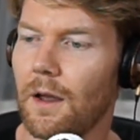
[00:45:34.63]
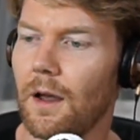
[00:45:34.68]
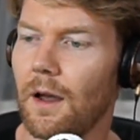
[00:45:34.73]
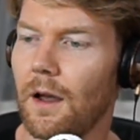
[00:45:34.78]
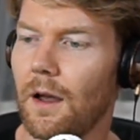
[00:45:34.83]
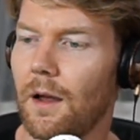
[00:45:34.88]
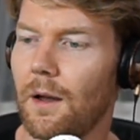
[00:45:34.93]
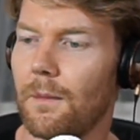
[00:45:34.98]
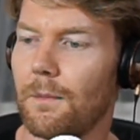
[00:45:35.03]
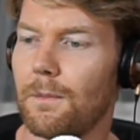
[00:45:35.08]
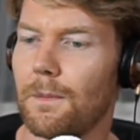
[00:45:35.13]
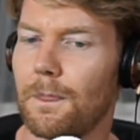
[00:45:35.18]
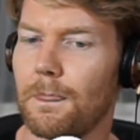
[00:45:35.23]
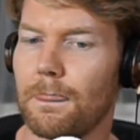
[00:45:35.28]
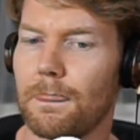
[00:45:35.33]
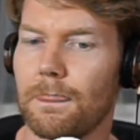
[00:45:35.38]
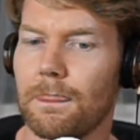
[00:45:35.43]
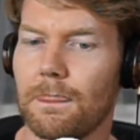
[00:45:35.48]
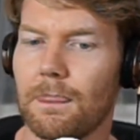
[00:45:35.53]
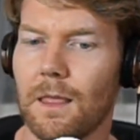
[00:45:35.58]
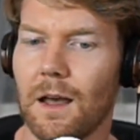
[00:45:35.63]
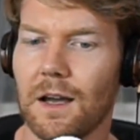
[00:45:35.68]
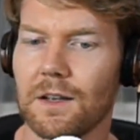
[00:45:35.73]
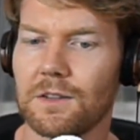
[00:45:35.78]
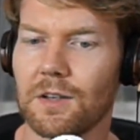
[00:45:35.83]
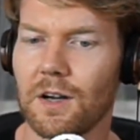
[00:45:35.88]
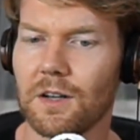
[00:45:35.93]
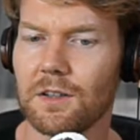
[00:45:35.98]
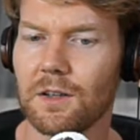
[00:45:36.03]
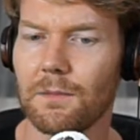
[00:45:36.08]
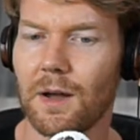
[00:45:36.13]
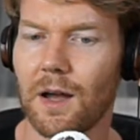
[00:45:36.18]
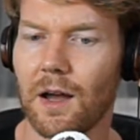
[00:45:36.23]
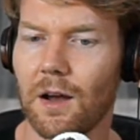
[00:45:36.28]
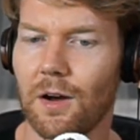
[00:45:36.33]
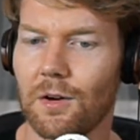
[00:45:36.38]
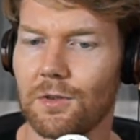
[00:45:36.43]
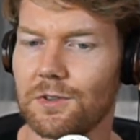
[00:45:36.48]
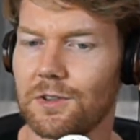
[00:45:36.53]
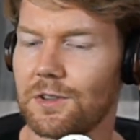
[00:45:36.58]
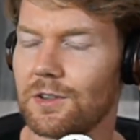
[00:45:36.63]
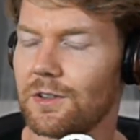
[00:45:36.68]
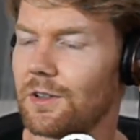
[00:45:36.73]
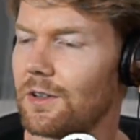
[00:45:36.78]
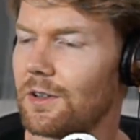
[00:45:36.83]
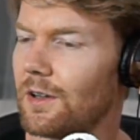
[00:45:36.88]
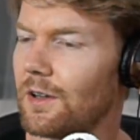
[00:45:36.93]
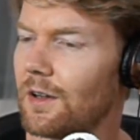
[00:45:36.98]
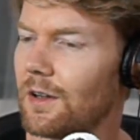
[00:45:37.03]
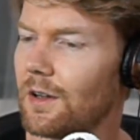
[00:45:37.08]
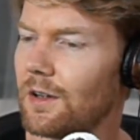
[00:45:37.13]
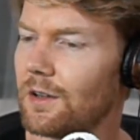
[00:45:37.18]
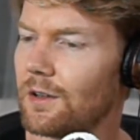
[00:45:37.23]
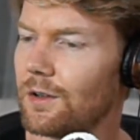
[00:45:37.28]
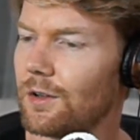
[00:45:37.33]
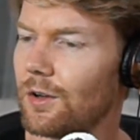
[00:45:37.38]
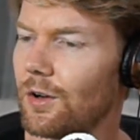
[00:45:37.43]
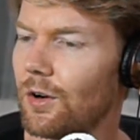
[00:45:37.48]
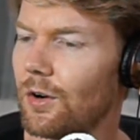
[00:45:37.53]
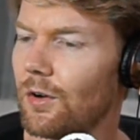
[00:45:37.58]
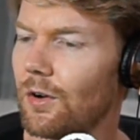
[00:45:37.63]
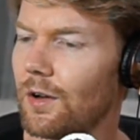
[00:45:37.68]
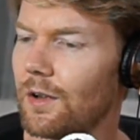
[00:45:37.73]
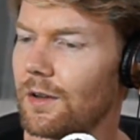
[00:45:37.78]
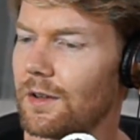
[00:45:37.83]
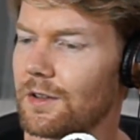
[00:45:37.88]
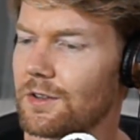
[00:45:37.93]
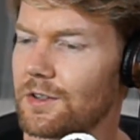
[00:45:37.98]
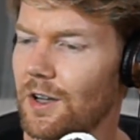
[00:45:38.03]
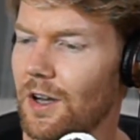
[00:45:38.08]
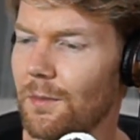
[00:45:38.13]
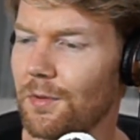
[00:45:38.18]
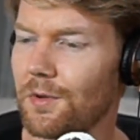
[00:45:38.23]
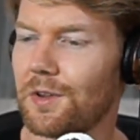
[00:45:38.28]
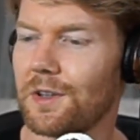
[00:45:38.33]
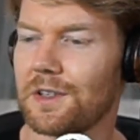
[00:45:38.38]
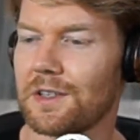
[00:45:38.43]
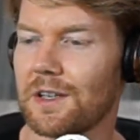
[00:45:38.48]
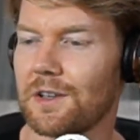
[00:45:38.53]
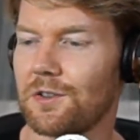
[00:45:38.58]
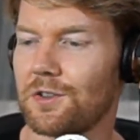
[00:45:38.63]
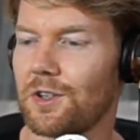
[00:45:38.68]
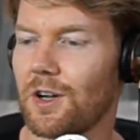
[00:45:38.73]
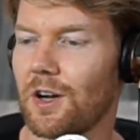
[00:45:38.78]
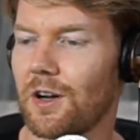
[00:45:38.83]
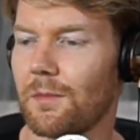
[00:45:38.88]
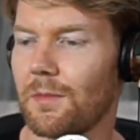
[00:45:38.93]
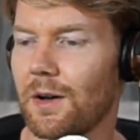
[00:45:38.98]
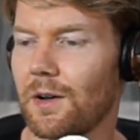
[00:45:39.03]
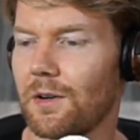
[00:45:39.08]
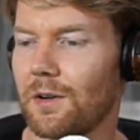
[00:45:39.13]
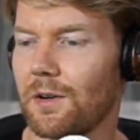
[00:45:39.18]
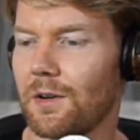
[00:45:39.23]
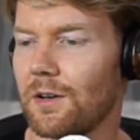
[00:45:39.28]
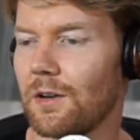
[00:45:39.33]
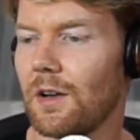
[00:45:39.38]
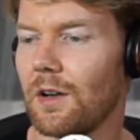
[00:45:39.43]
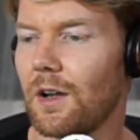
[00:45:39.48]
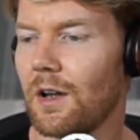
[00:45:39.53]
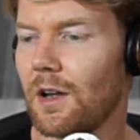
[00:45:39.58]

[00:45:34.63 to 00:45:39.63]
I talked about, there's a couple of things I could talk about here.